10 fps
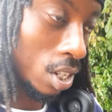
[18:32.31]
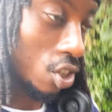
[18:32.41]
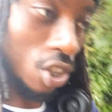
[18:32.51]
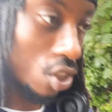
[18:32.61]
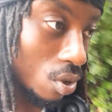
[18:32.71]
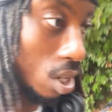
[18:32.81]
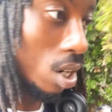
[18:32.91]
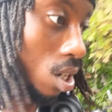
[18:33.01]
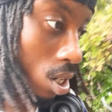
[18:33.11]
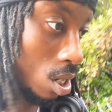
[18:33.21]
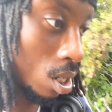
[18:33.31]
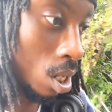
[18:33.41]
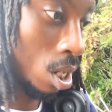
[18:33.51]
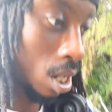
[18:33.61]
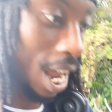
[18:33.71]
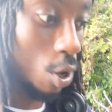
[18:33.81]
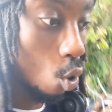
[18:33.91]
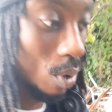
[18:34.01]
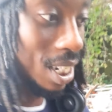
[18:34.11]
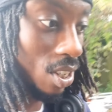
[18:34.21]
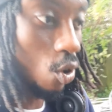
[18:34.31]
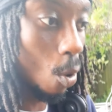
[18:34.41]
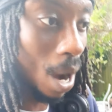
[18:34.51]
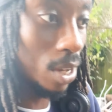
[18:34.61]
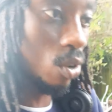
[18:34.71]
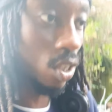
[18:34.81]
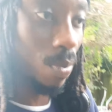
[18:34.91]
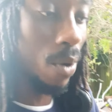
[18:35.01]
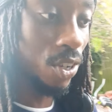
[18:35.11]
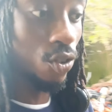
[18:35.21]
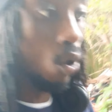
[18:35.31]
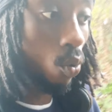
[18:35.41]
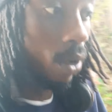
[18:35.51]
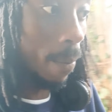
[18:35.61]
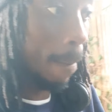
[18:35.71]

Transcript: Just you and her. And no one needs to know about you lot's marriage. No one.